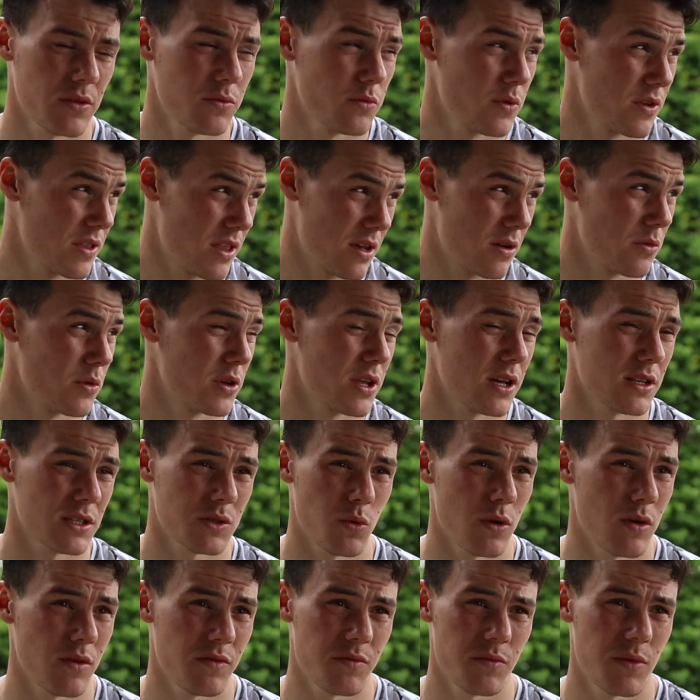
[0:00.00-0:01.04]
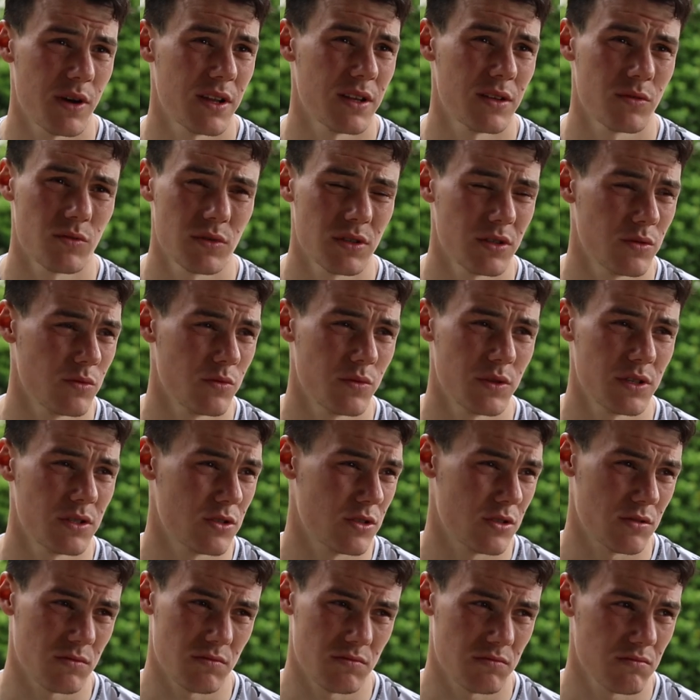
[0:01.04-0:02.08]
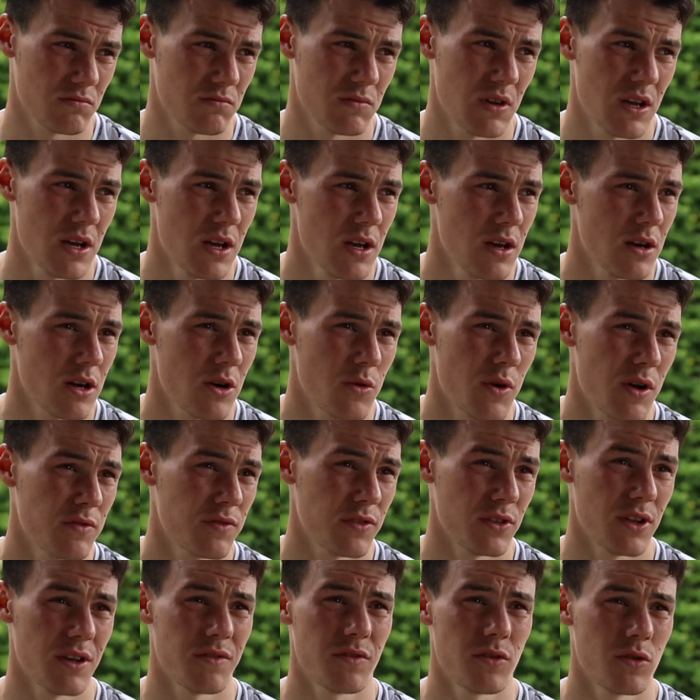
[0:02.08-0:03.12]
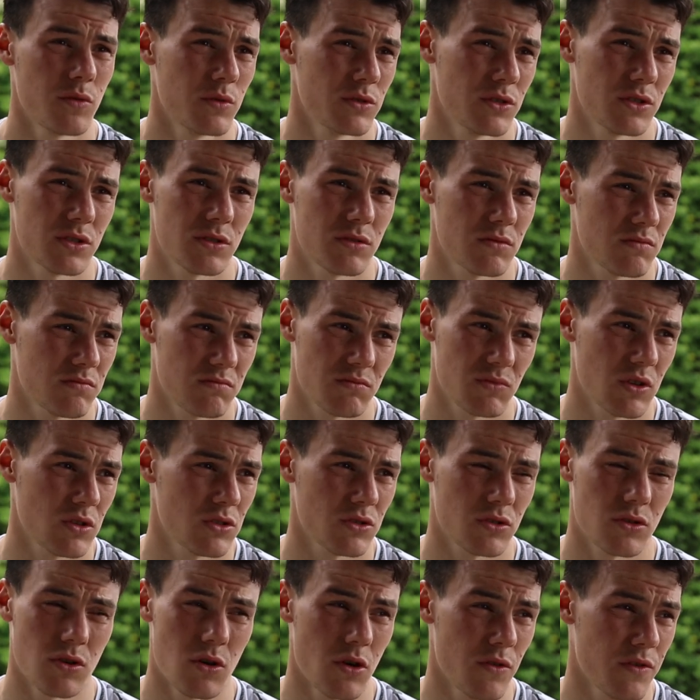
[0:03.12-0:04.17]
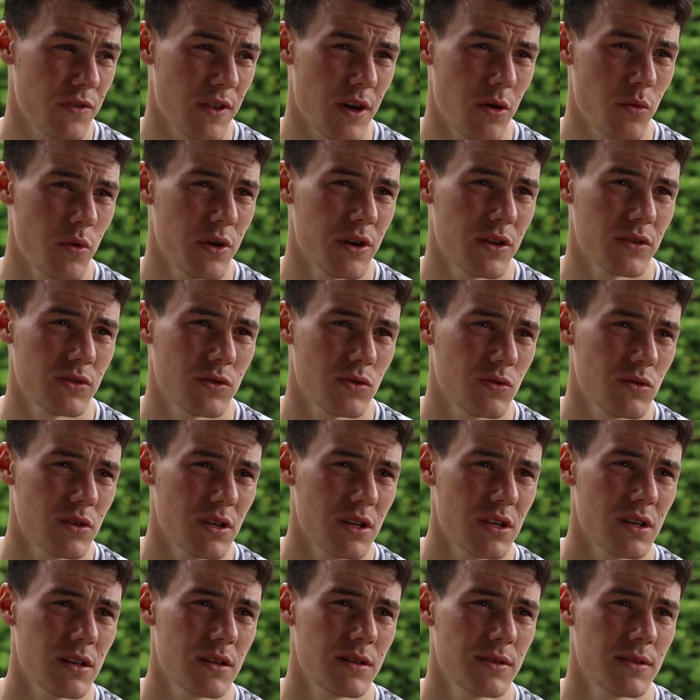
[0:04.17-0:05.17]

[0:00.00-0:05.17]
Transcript: with that 12th man, we just, well, forever, and we'll just go for that win on Sunday.